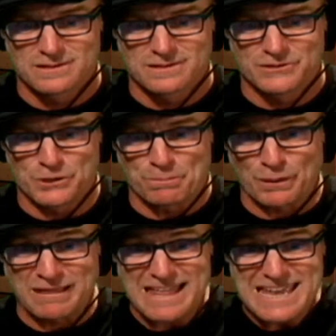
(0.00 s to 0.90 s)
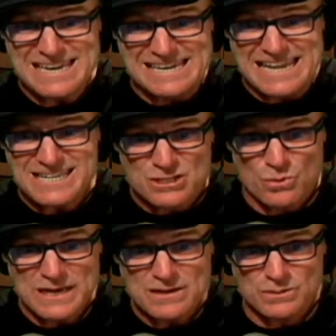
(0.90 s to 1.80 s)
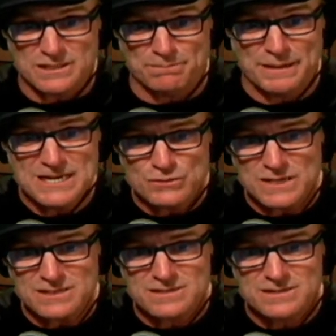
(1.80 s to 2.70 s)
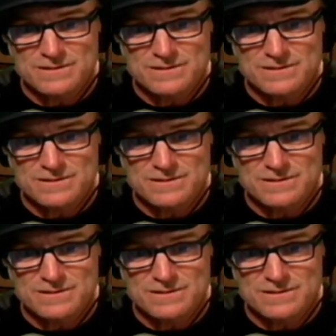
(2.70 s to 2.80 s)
you're playing next week with the Patriots?